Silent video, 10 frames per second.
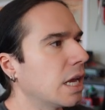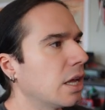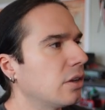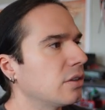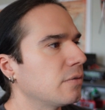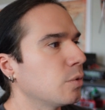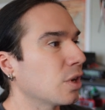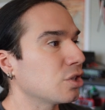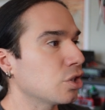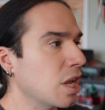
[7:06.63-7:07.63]
And if you
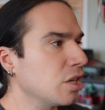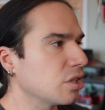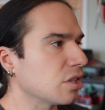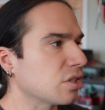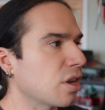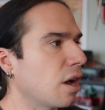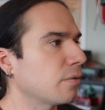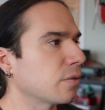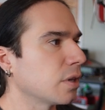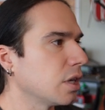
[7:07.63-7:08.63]
want to change this
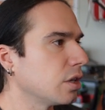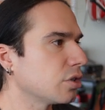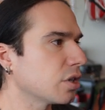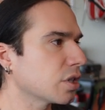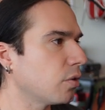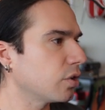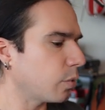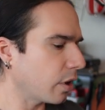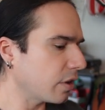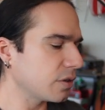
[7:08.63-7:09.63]
stuff, just go into
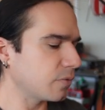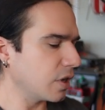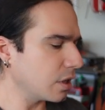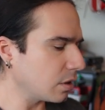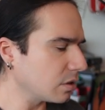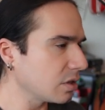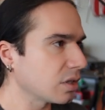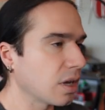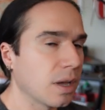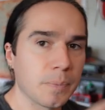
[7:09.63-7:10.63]
one of these
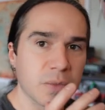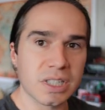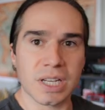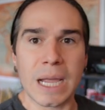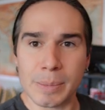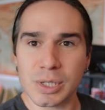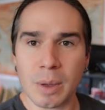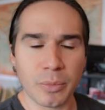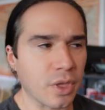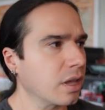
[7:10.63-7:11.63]
fields, type
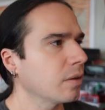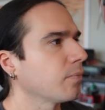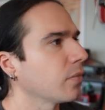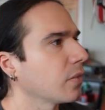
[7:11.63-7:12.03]
something,